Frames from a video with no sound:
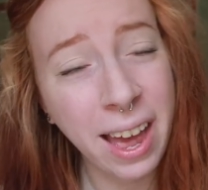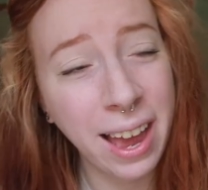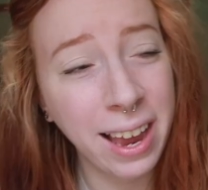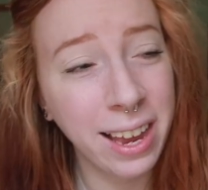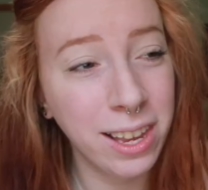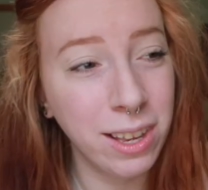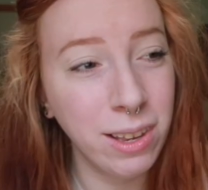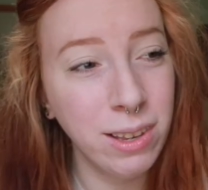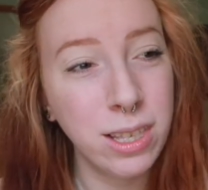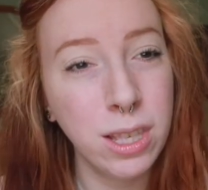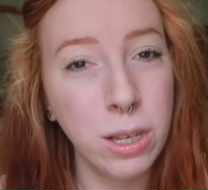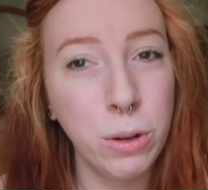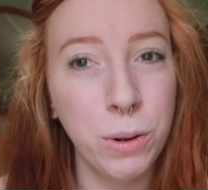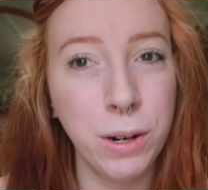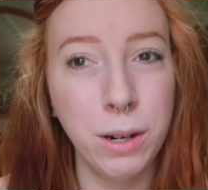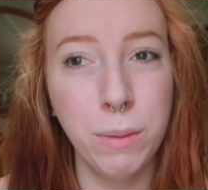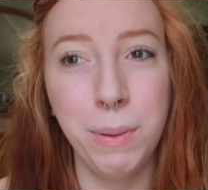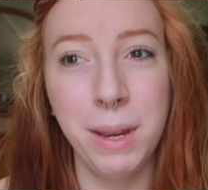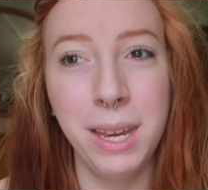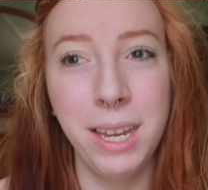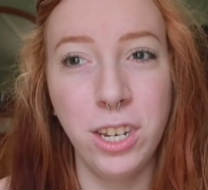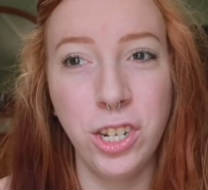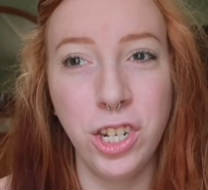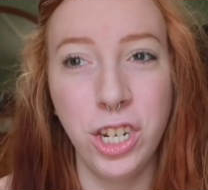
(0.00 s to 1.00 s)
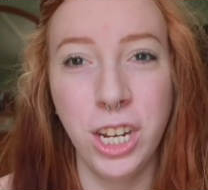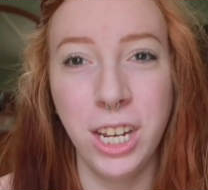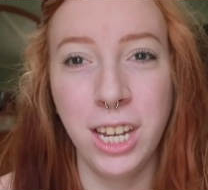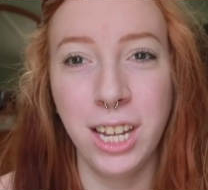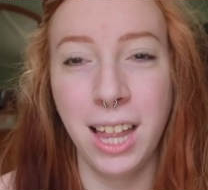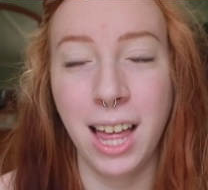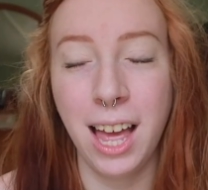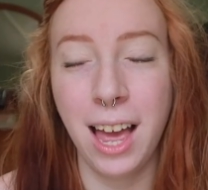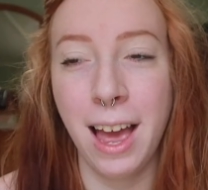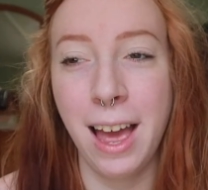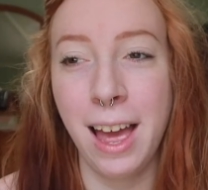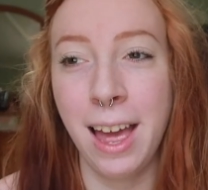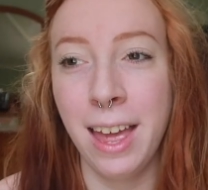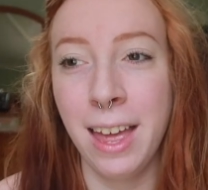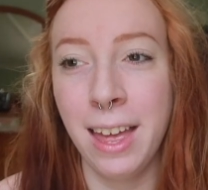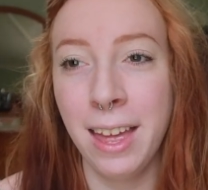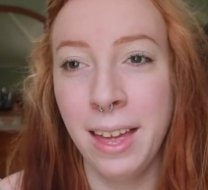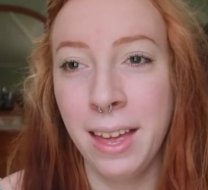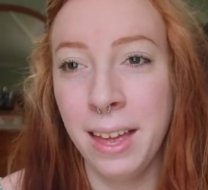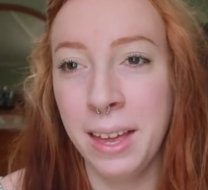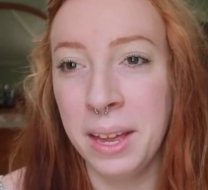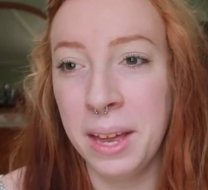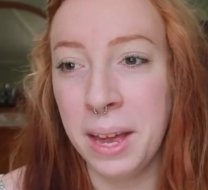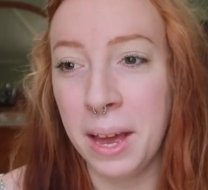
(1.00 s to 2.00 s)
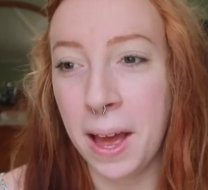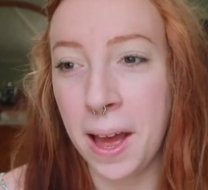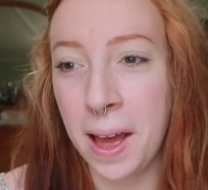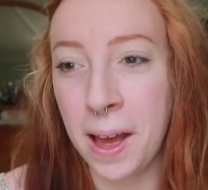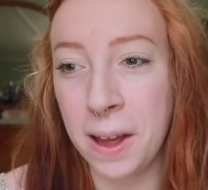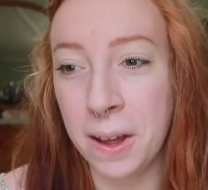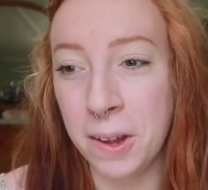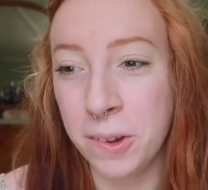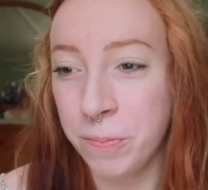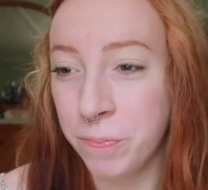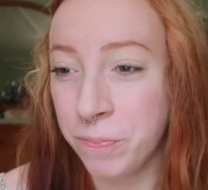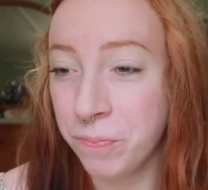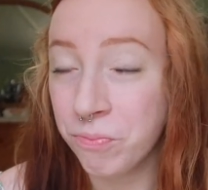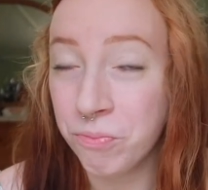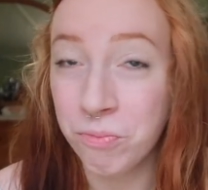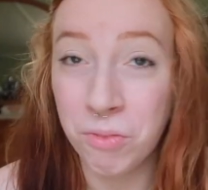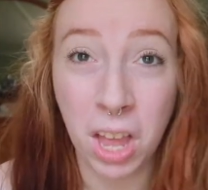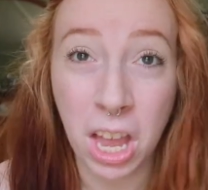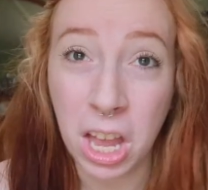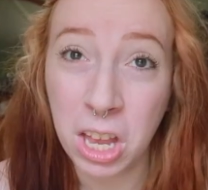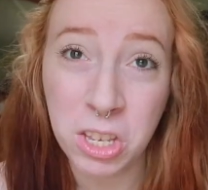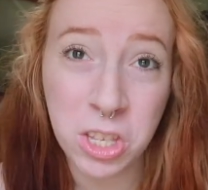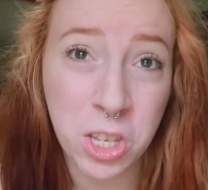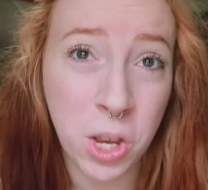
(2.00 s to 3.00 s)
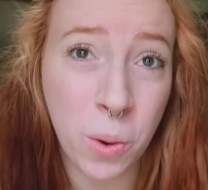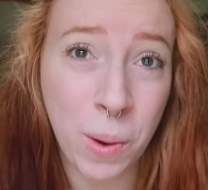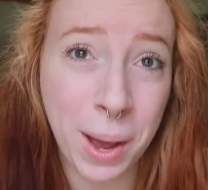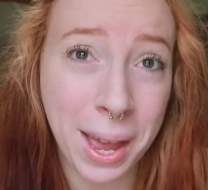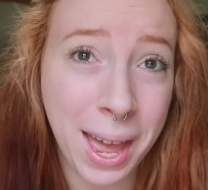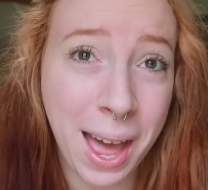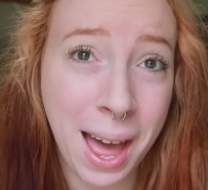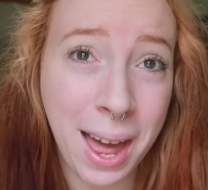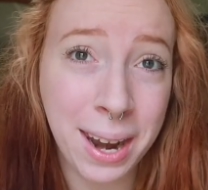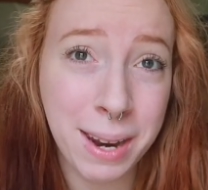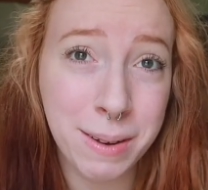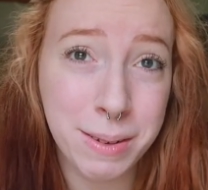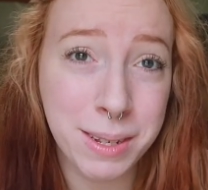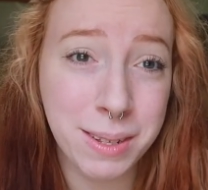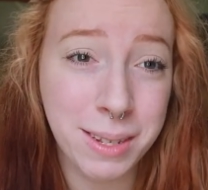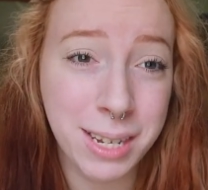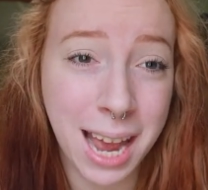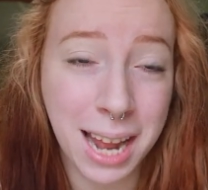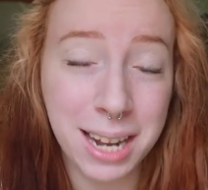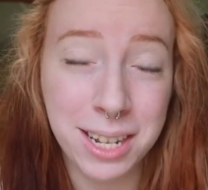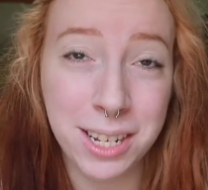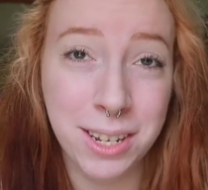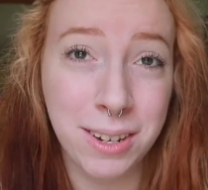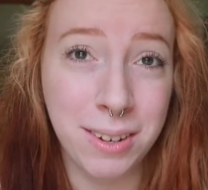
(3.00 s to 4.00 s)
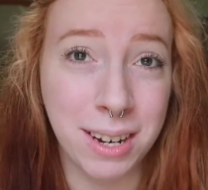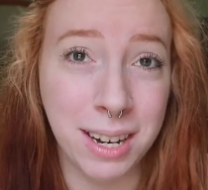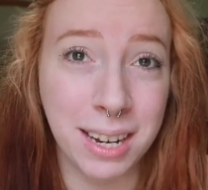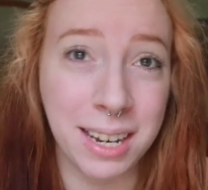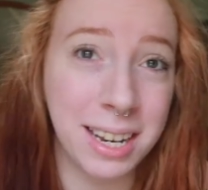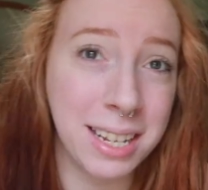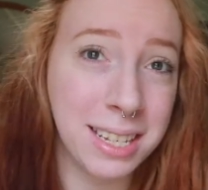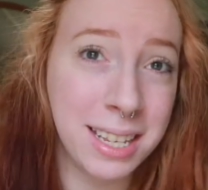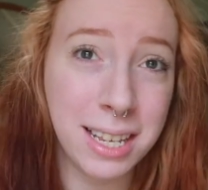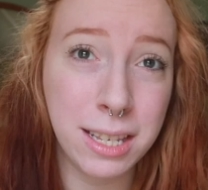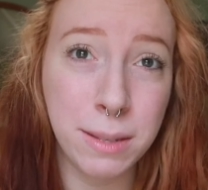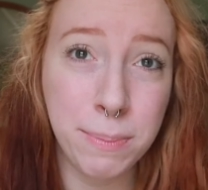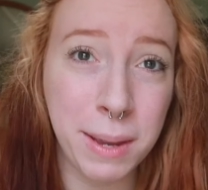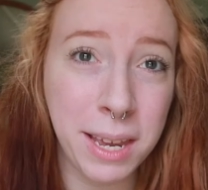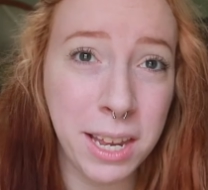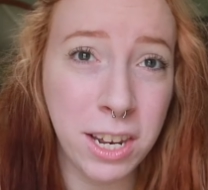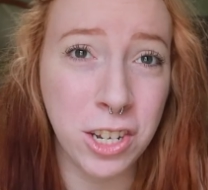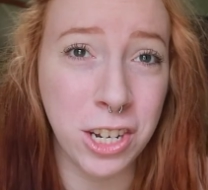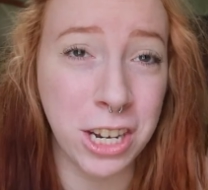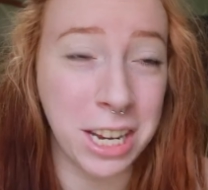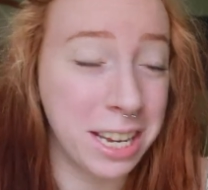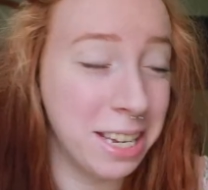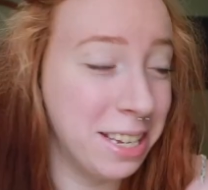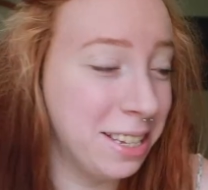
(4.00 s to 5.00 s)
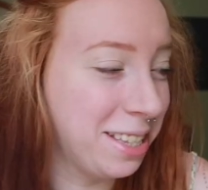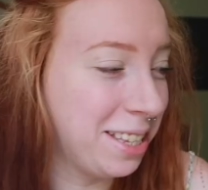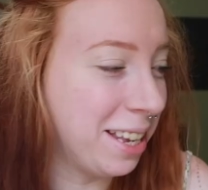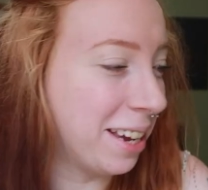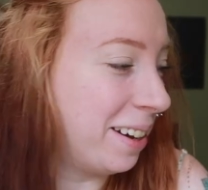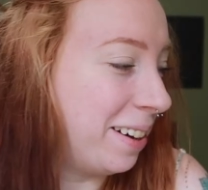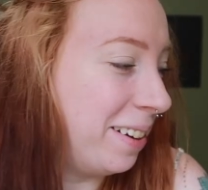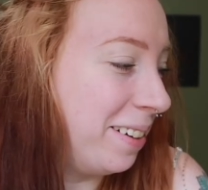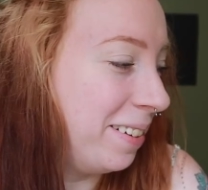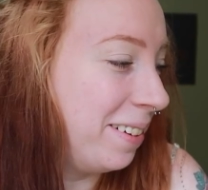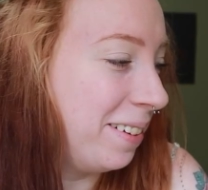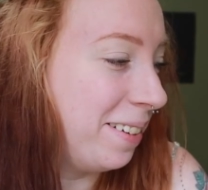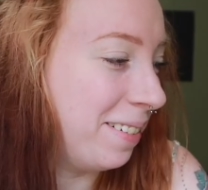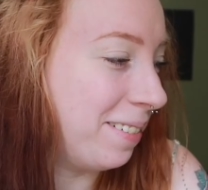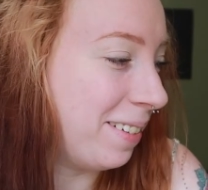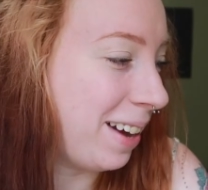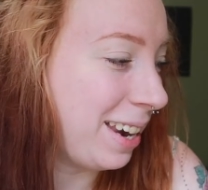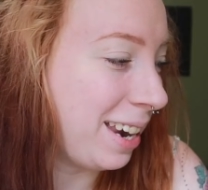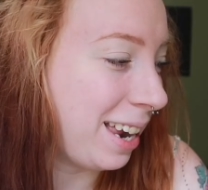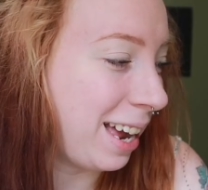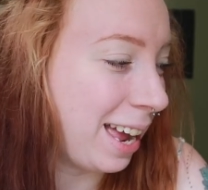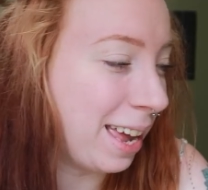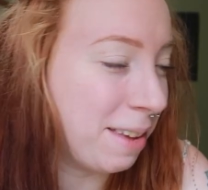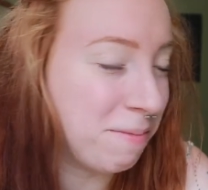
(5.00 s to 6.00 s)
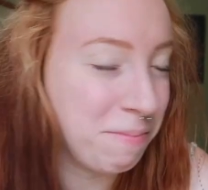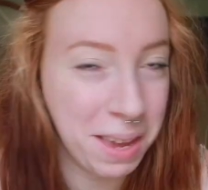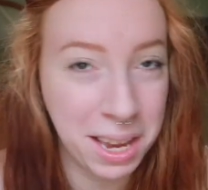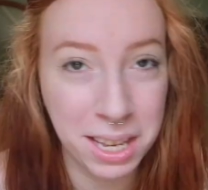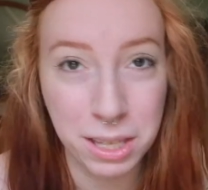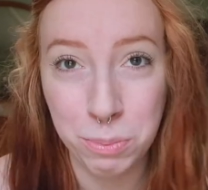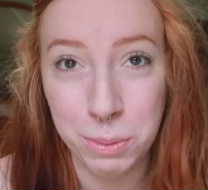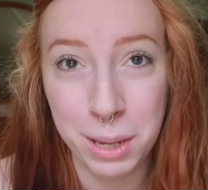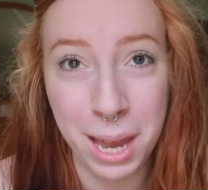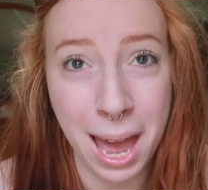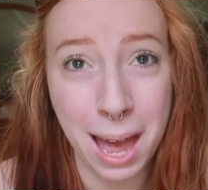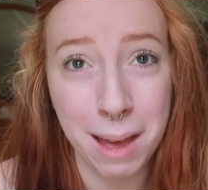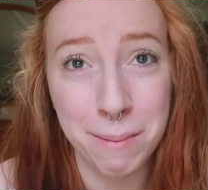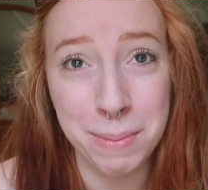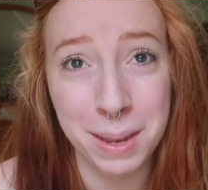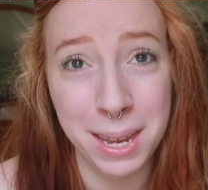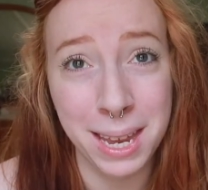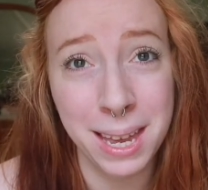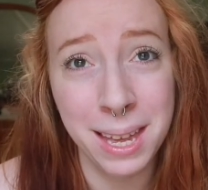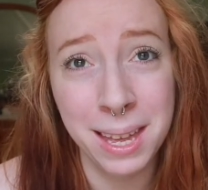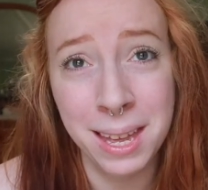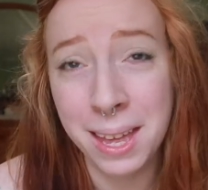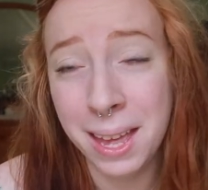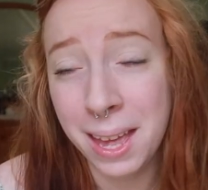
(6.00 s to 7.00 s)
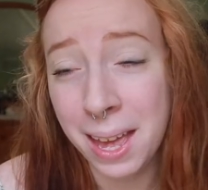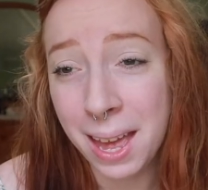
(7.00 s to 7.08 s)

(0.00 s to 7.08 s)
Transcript: I use the word peachy a lot. So I got it tattooed and it says peachy, so why not? It makes me happy.